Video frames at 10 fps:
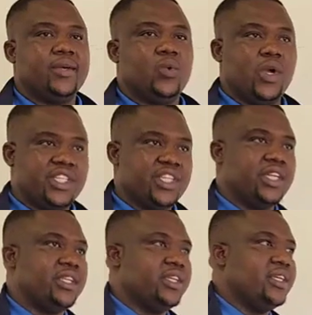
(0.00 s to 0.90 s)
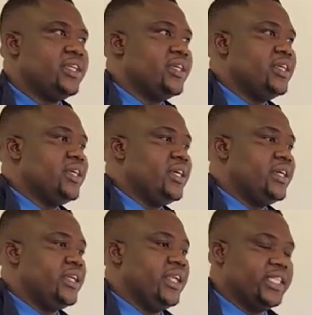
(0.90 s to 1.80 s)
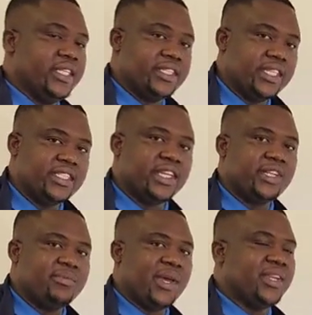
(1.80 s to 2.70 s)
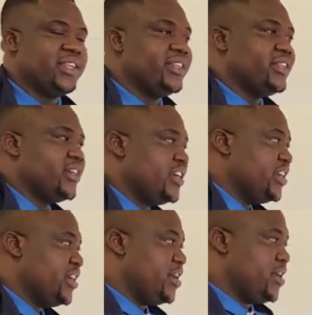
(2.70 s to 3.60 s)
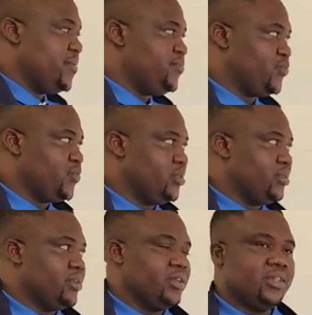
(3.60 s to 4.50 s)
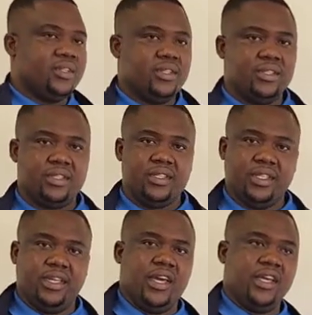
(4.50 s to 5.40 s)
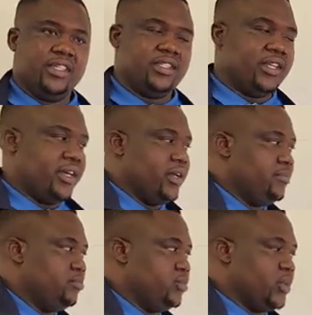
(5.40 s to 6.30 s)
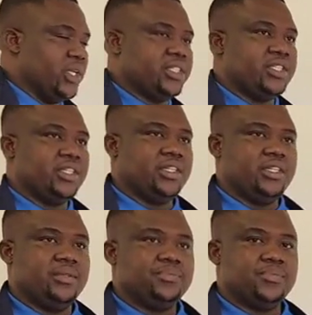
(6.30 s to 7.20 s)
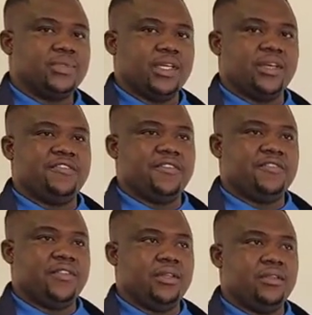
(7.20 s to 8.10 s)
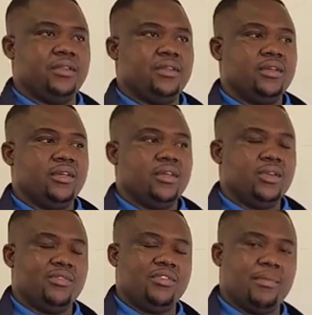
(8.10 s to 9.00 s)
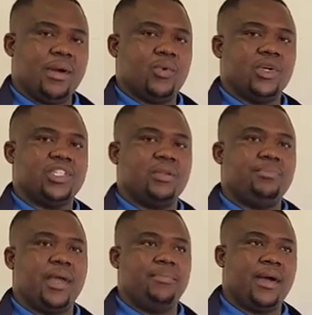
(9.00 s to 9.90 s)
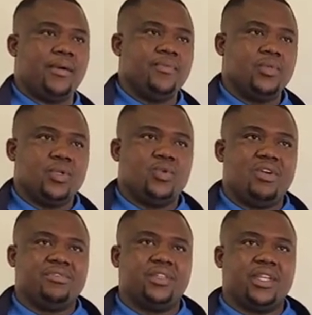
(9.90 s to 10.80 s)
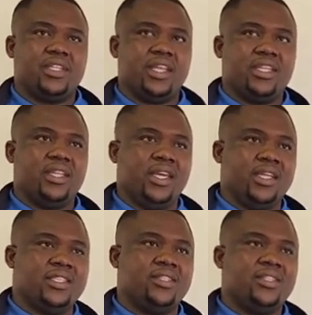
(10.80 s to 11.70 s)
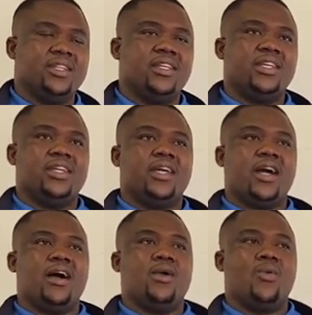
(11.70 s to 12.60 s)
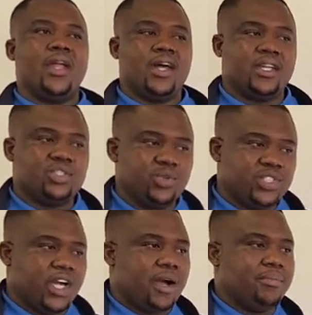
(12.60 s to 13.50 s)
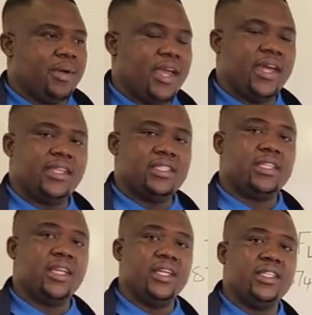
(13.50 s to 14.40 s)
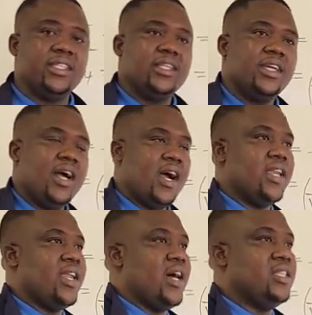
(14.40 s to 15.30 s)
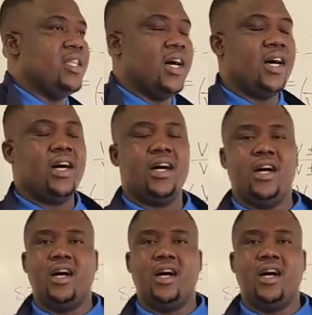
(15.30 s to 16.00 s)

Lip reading: question. Ladies and gentlemen, here is the 2015 November question paper. We have treated it. I want us to jump and treat another